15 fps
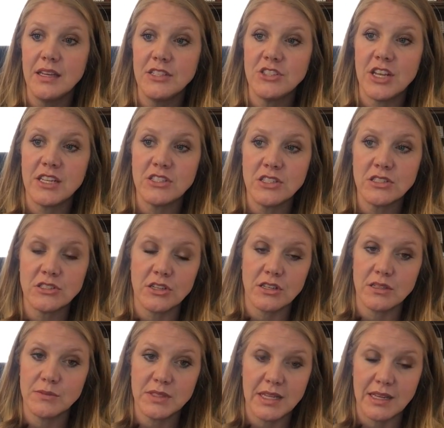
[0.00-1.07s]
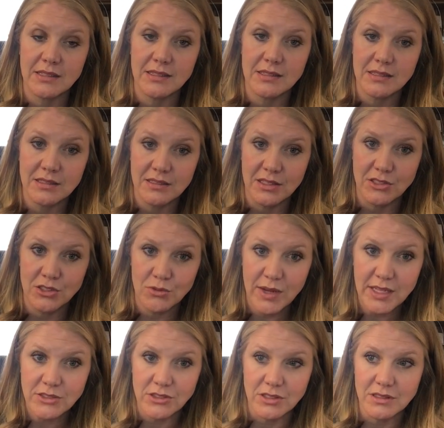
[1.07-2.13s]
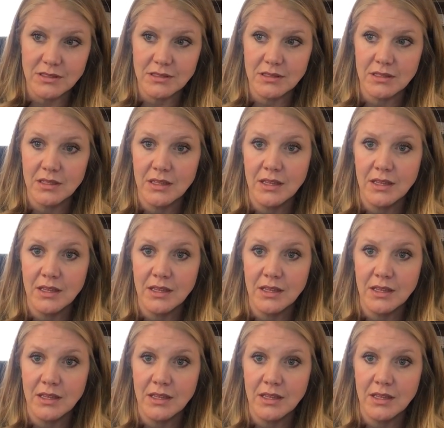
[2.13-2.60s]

changing circumstances and situations.